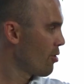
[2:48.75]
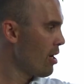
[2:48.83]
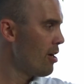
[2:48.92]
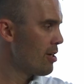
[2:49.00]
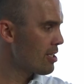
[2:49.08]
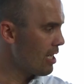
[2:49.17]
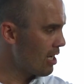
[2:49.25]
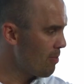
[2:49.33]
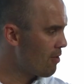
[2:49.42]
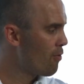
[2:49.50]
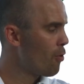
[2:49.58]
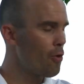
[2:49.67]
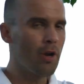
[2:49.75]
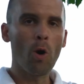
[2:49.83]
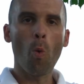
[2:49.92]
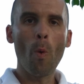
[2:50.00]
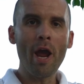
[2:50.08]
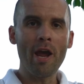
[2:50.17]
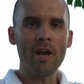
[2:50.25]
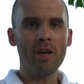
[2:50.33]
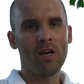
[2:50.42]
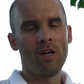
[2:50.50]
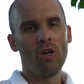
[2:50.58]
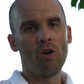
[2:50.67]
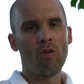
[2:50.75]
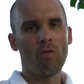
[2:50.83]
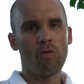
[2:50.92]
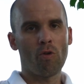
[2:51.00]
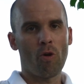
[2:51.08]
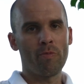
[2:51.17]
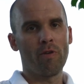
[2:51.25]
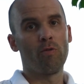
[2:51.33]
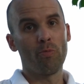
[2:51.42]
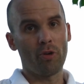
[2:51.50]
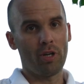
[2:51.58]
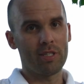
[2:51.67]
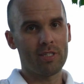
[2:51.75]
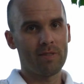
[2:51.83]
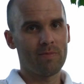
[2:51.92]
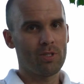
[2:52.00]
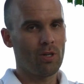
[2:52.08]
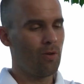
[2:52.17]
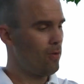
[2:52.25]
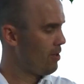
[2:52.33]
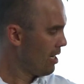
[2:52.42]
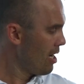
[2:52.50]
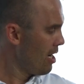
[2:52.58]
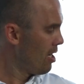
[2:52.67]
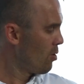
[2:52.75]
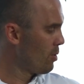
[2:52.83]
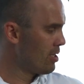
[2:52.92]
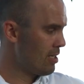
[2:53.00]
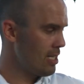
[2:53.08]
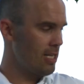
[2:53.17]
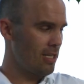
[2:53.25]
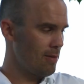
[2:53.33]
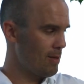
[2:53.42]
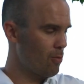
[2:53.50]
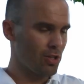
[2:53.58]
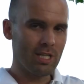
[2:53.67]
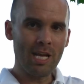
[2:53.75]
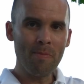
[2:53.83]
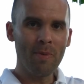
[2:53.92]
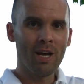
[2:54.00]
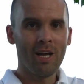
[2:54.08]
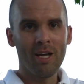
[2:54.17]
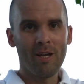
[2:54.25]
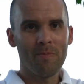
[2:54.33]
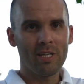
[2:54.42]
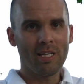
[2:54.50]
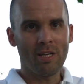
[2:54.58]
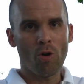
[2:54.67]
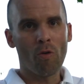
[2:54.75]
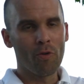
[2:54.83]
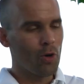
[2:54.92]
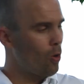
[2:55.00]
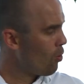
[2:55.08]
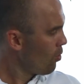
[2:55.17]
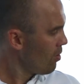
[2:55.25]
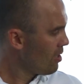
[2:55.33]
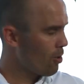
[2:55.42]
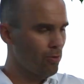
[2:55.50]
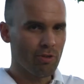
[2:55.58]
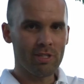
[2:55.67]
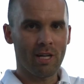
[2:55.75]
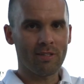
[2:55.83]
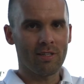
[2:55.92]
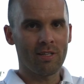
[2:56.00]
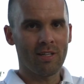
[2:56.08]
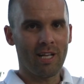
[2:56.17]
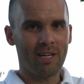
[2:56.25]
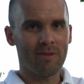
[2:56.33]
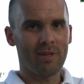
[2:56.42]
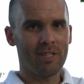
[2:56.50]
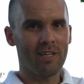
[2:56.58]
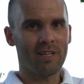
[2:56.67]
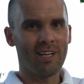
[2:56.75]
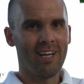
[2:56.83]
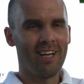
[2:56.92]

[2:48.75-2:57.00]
here it's like a bit further away from the foot pockets. So like here we did it a bit more slim, and then overall it all resulted in like I think